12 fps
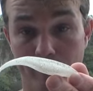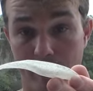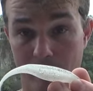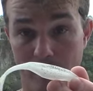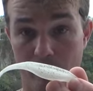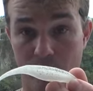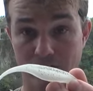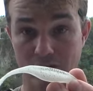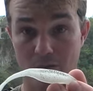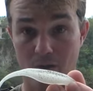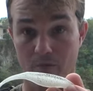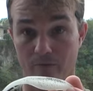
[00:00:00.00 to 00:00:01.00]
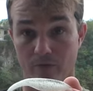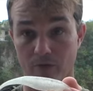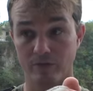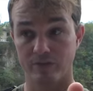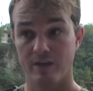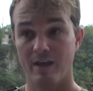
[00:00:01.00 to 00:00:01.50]
I'm going to hit with this small one
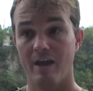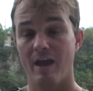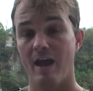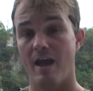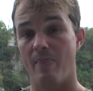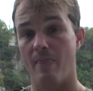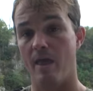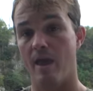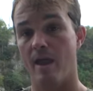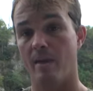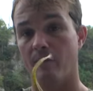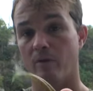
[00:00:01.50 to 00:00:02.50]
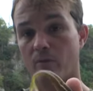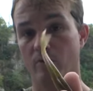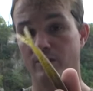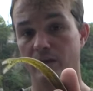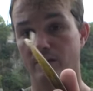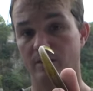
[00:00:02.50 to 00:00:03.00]
first, and then I'm going to
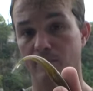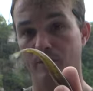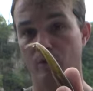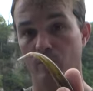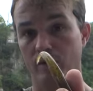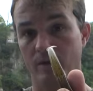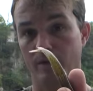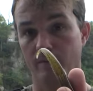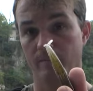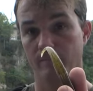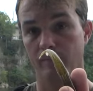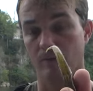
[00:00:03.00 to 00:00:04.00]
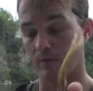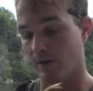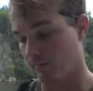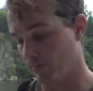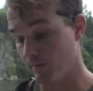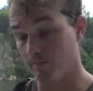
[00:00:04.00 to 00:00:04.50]
rotate to the bigger one here. Okay.